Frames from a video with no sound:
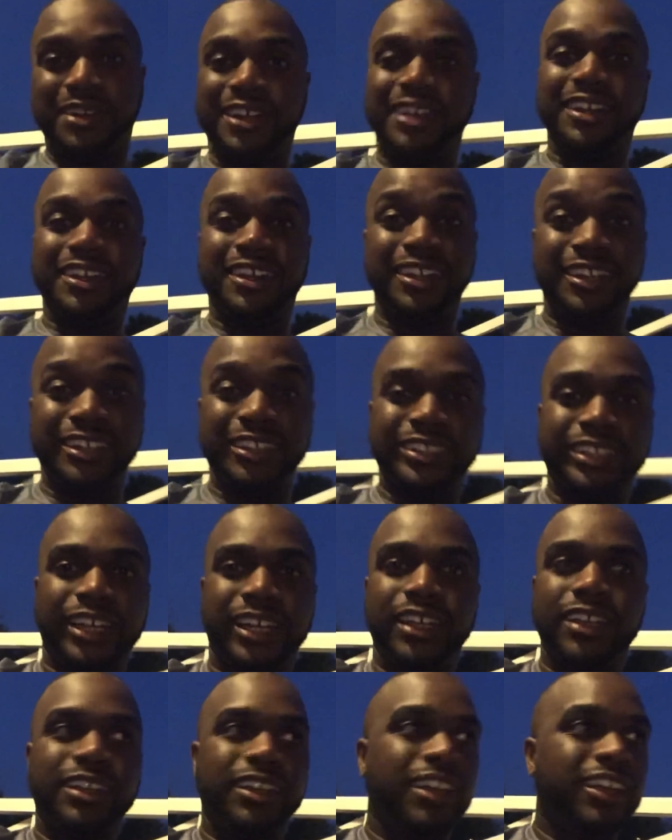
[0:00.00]
right now, and it's
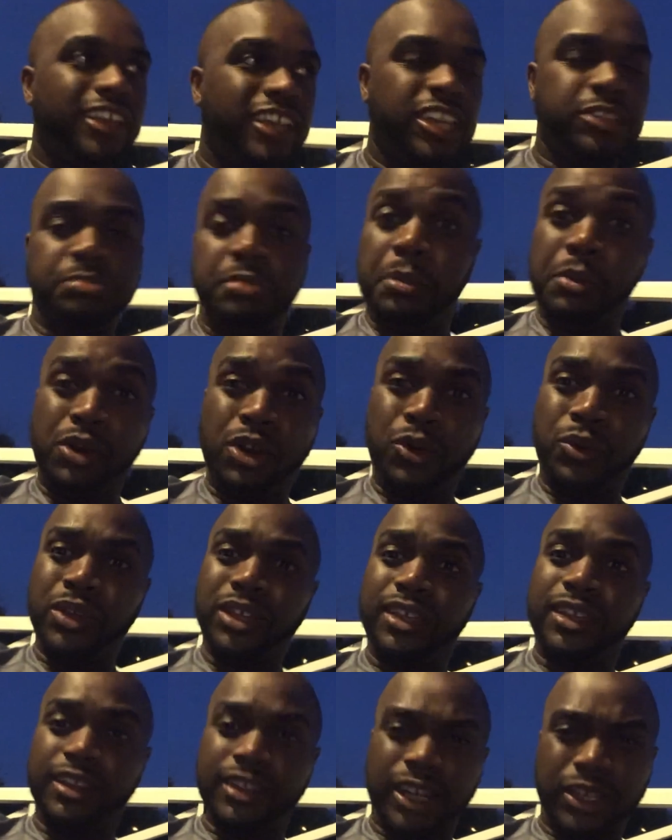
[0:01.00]
like it's Memorial
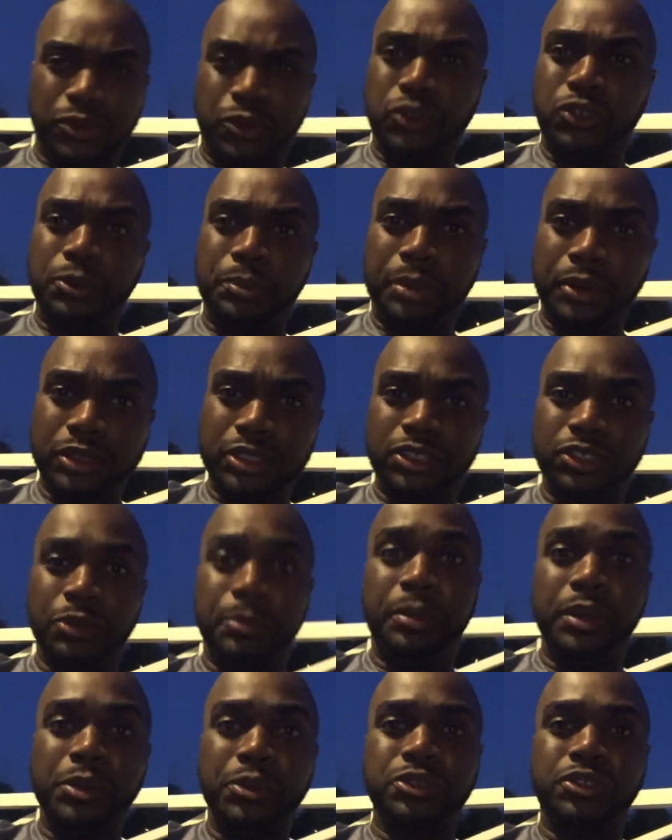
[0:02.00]
Weekend. That's what you're supposed to
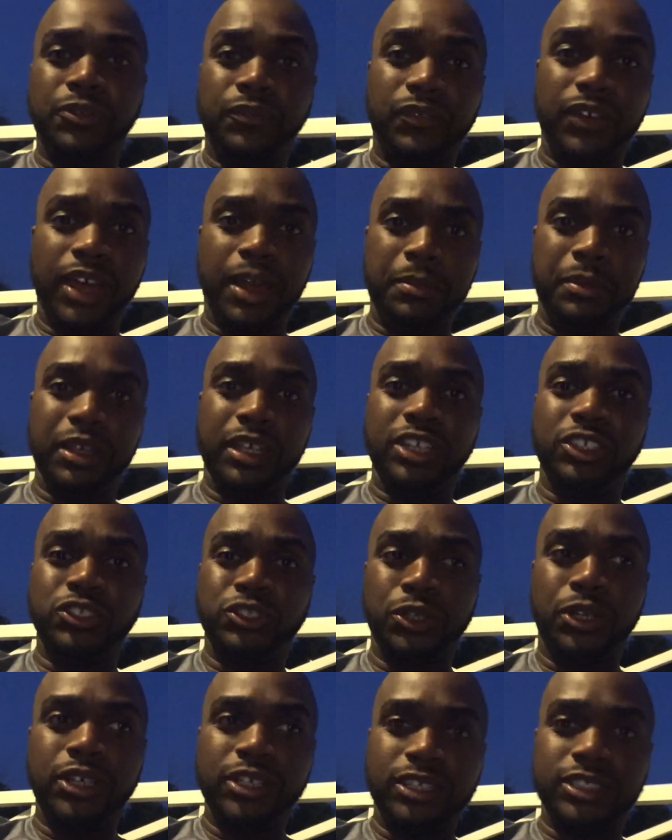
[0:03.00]
do. Be with your family,
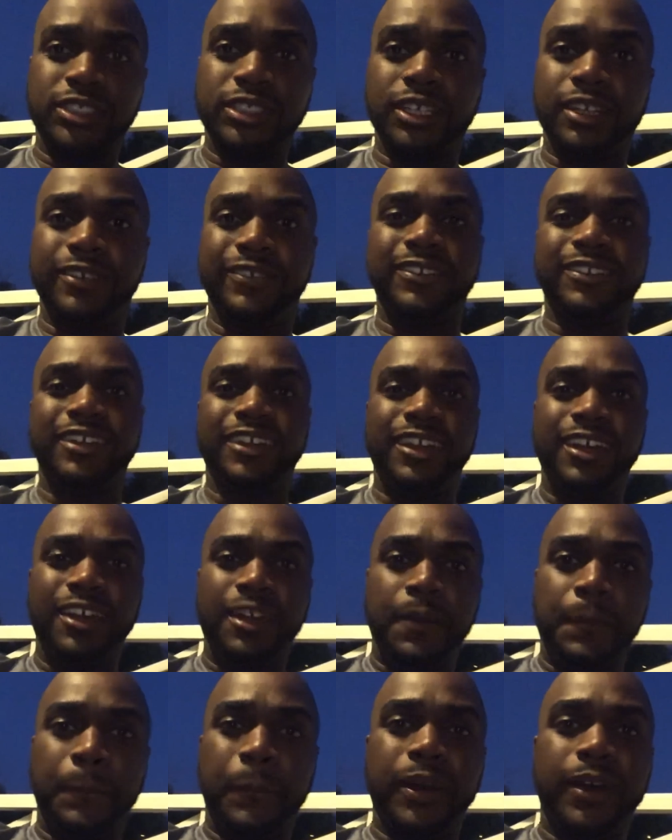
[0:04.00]
enjoy yourself.
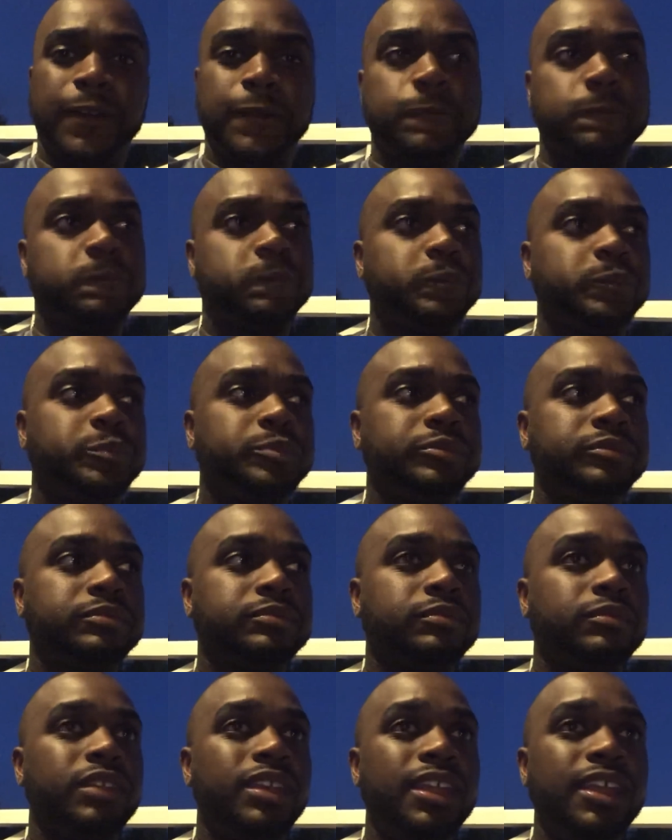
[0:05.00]
But
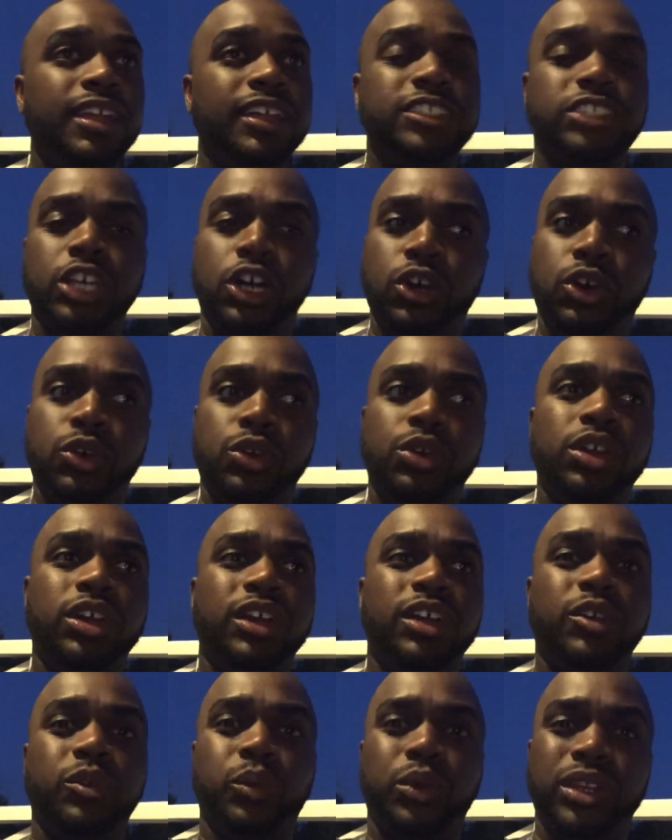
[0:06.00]
so
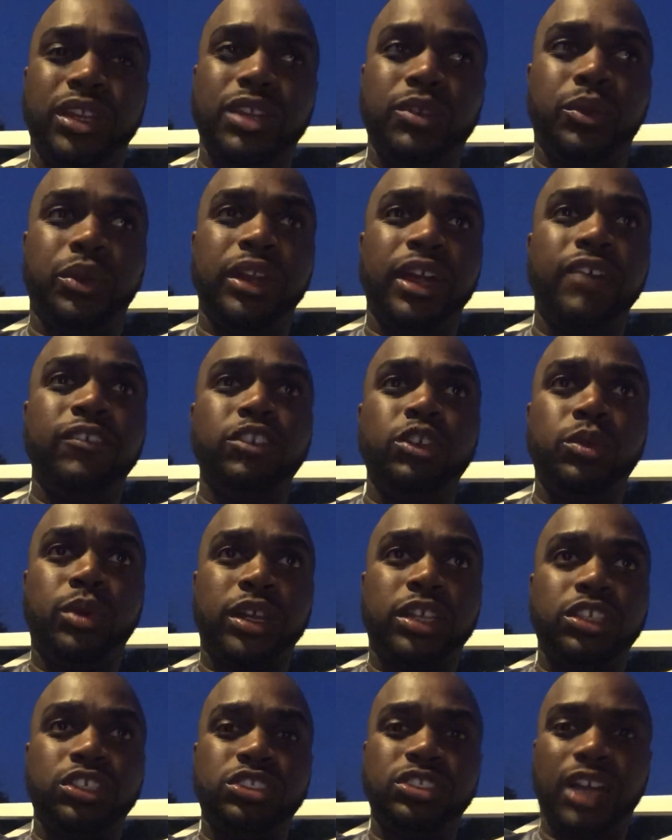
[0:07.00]
whenever you
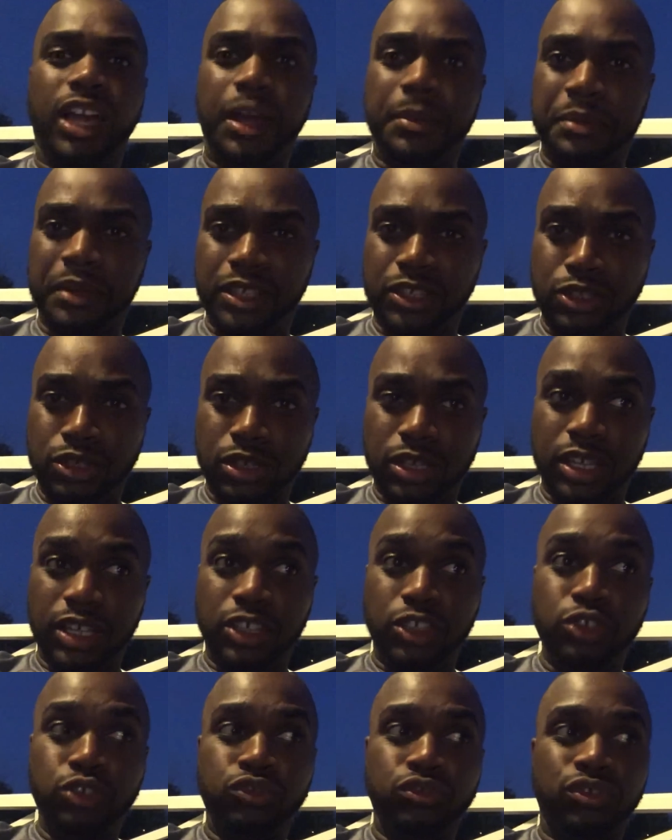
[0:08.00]
work in your job and
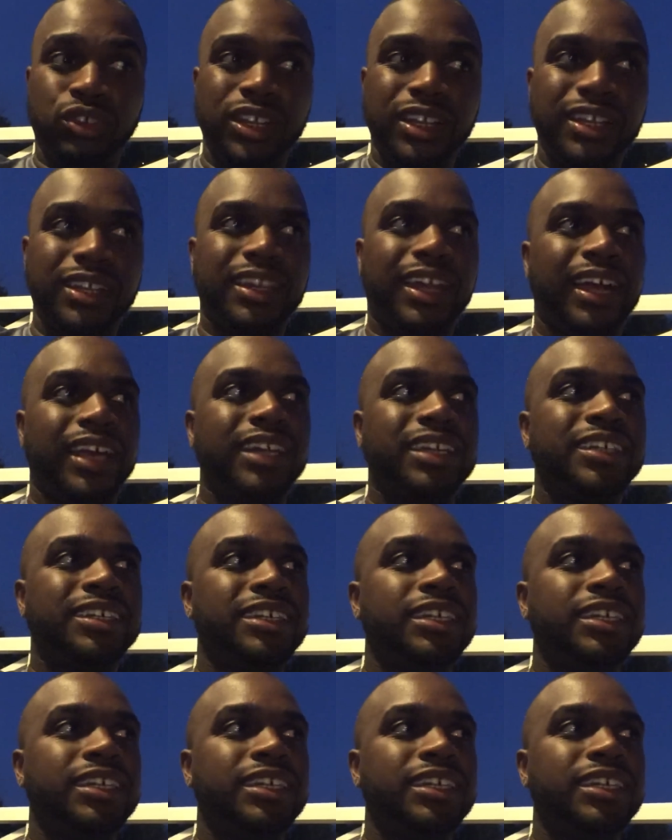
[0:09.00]
you really like